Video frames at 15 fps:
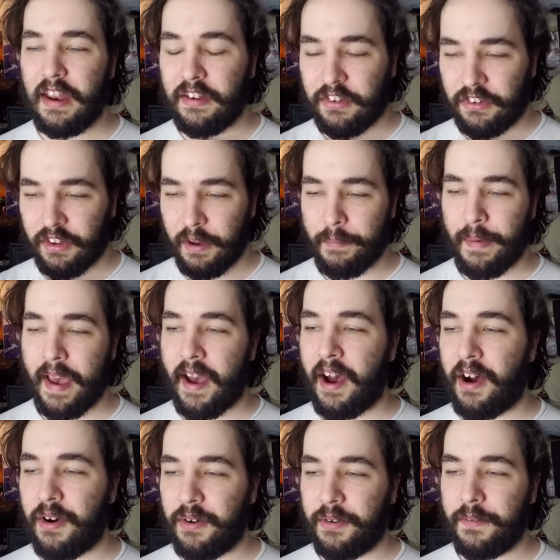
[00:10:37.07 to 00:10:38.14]

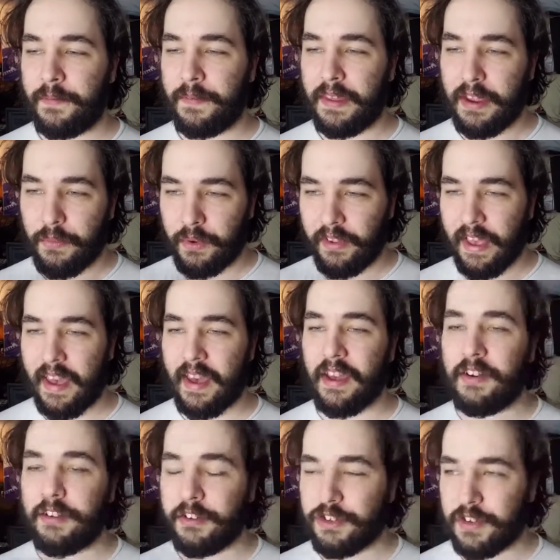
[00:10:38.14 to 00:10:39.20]
somehow it will
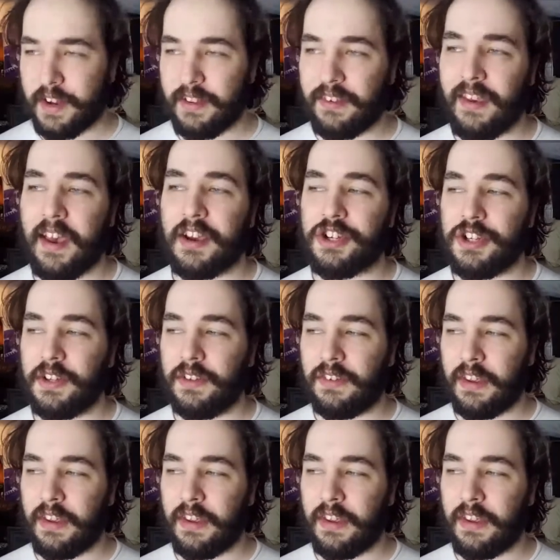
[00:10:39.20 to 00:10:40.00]
handle transactions